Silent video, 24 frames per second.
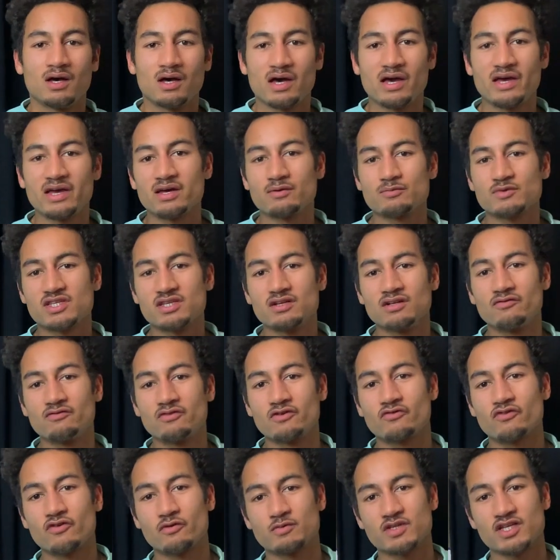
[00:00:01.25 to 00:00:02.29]
Hey, I'm
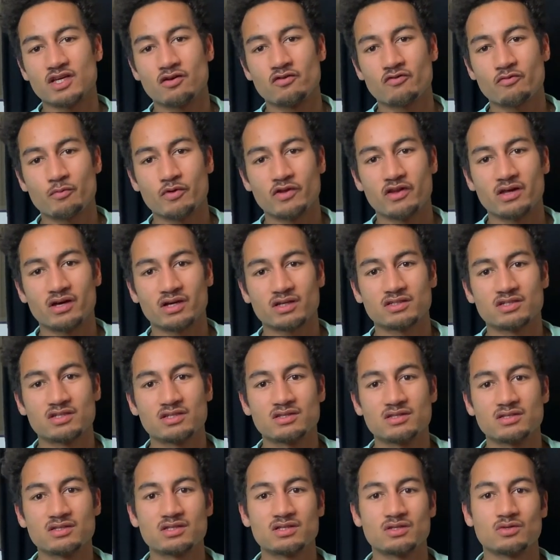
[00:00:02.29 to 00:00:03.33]
Silvan from South
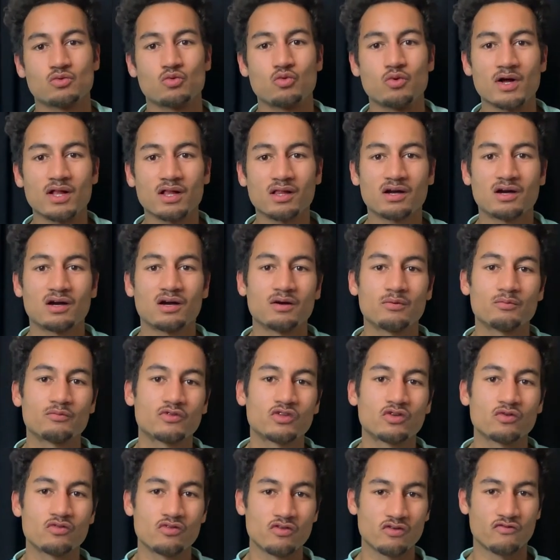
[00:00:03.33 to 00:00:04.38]
Productions. Welcome
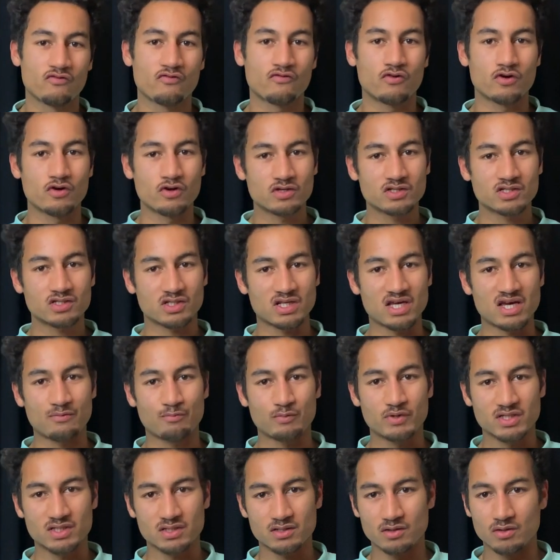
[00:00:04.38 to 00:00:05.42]
to the first
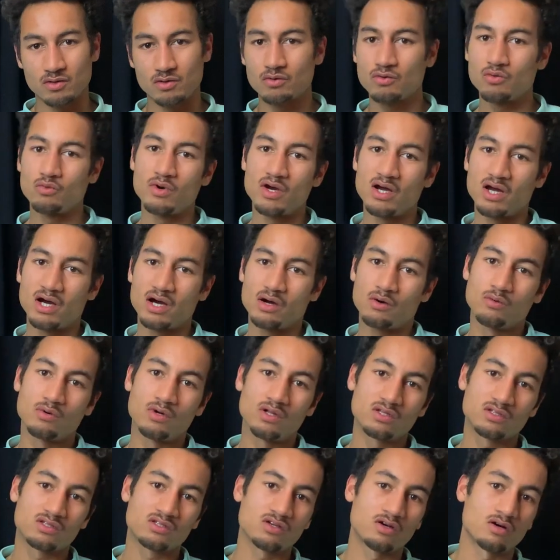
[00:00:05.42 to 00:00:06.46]
episode where I
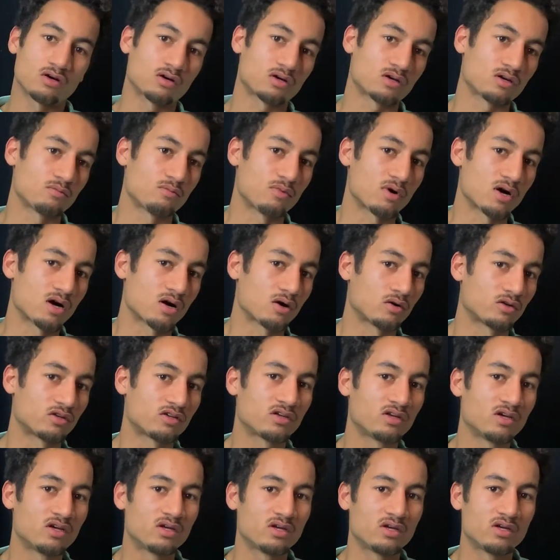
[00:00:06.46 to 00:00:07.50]
will talk about
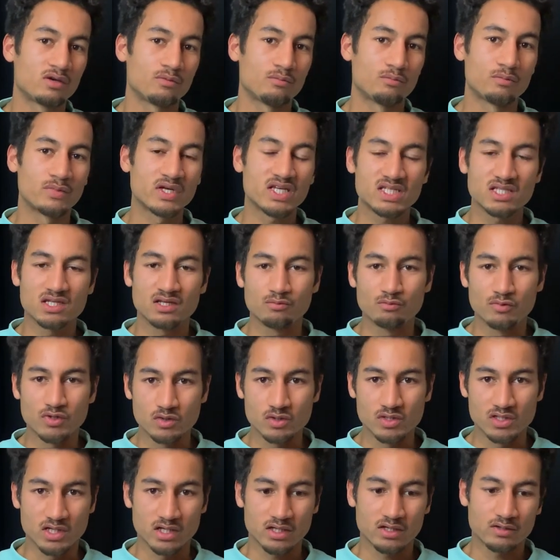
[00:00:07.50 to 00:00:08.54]
mixing
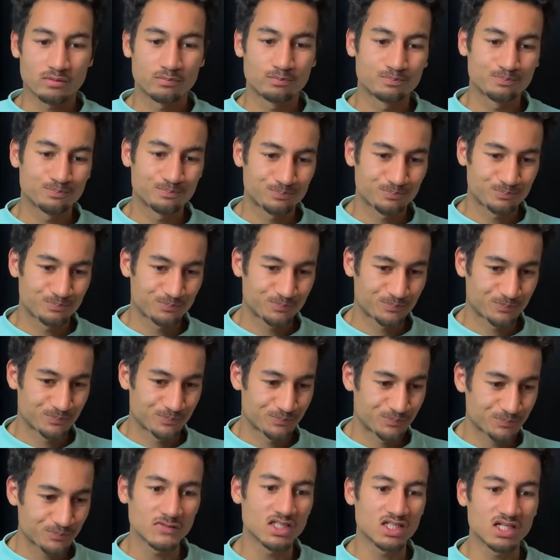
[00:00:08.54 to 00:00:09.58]
music.
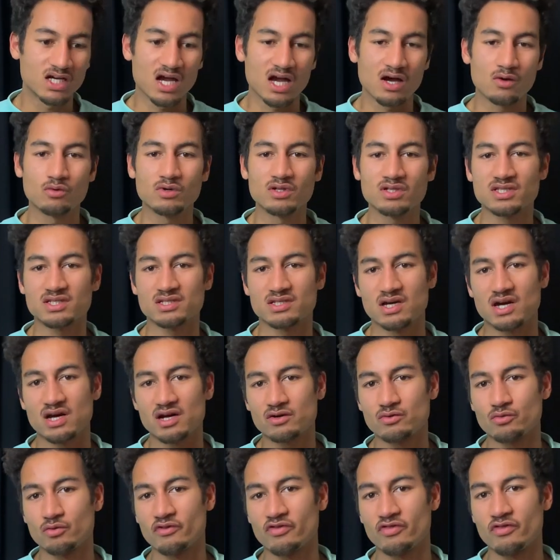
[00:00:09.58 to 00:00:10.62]
I will
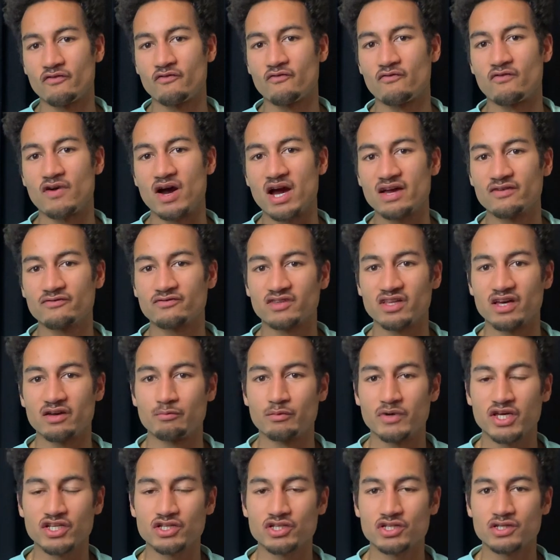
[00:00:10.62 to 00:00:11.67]
start with the five
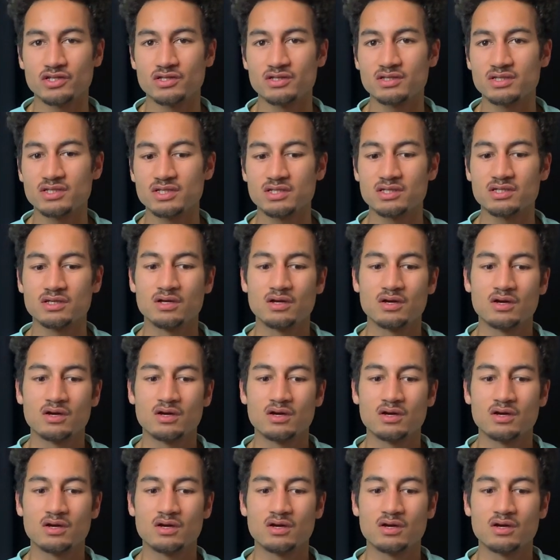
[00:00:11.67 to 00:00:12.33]
dimensions